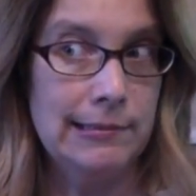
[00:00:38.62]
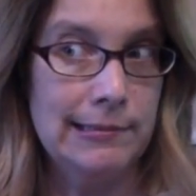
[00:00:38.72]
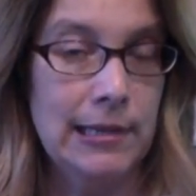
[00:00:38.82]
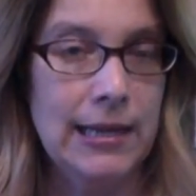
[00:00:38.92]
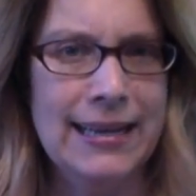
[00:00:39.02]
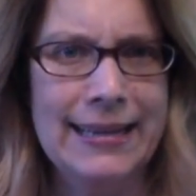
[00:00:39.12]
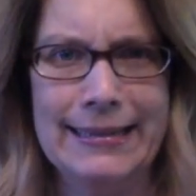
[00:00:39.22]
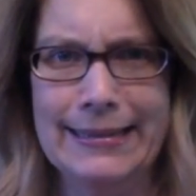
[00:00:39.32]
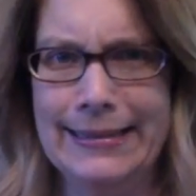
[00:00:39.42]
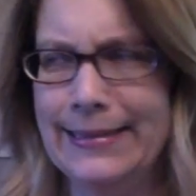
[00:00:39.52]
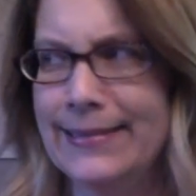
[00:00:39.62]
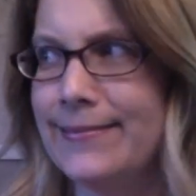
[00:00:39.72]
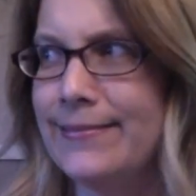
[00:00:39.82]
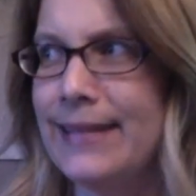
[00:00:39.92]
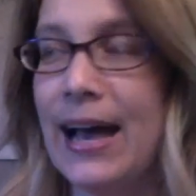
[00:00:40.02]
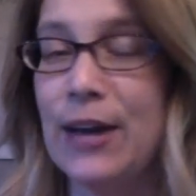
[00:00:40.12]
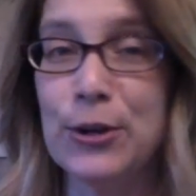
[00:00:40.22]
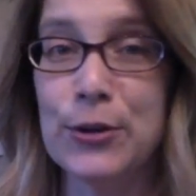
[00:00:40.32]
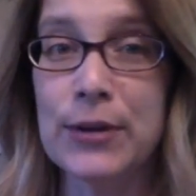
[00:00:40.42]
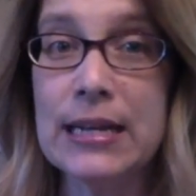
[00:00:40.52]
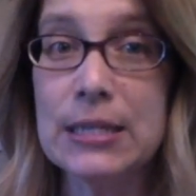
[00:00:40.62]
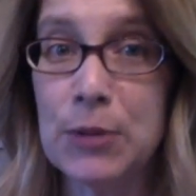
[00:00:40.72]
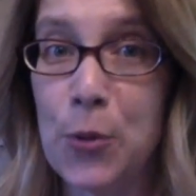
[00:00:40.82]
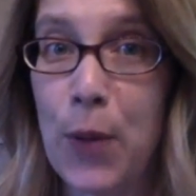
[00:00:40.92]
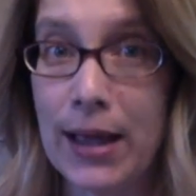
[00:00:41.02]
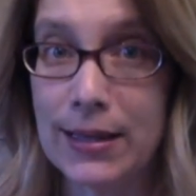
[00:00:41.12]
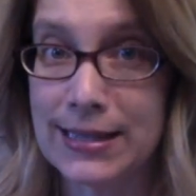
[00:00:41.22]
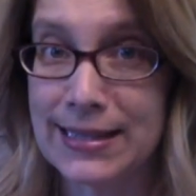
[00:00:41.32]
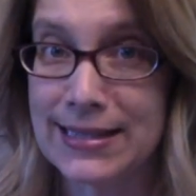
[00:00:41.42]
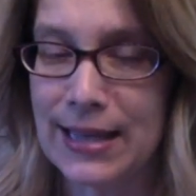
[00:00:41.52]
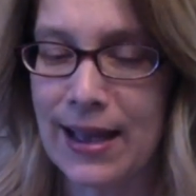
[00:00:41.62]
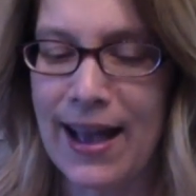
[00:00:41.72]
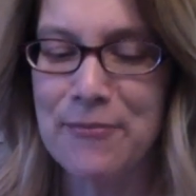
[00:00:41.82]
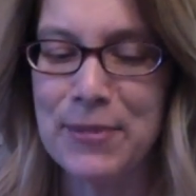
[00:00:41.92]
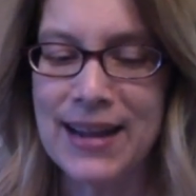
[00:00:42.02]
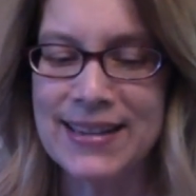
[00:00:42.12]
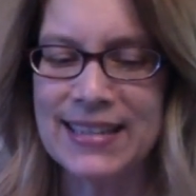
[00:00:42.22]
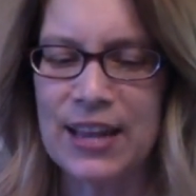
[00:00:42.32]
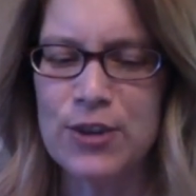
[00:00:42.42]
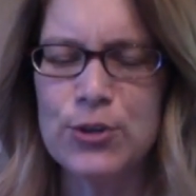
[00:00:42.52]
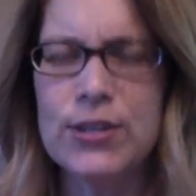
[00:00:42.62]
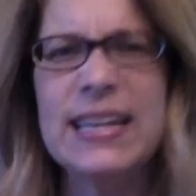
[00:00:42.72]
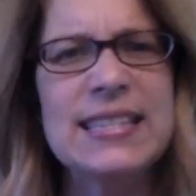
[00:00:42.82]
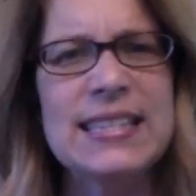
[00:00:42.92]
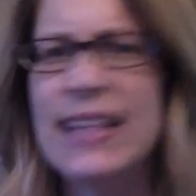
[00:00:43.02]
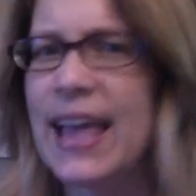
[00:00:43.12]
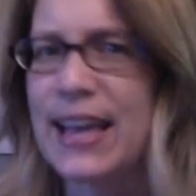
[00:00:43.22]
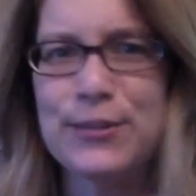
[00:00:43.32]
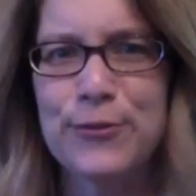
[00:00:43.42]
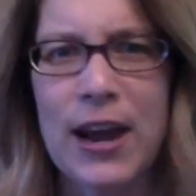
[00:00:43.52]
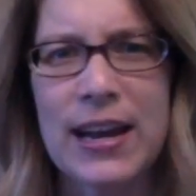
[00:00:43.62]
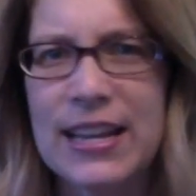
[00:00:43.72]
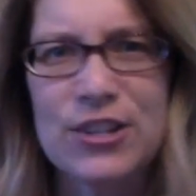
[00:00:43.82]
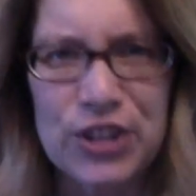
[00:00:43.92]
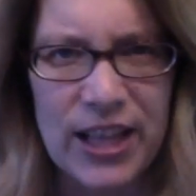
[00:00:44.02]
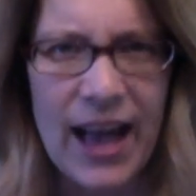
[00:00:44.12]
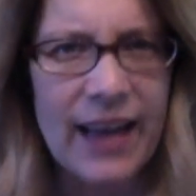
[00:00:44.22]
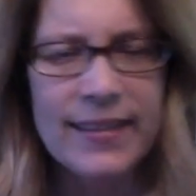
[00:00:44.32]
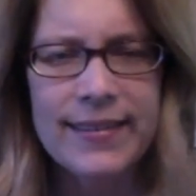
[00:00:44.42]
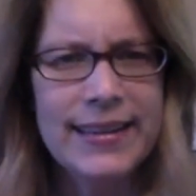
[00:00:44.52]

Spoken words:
I don't know. It's been a while since I've been on a schedule. It's the last Friday in July.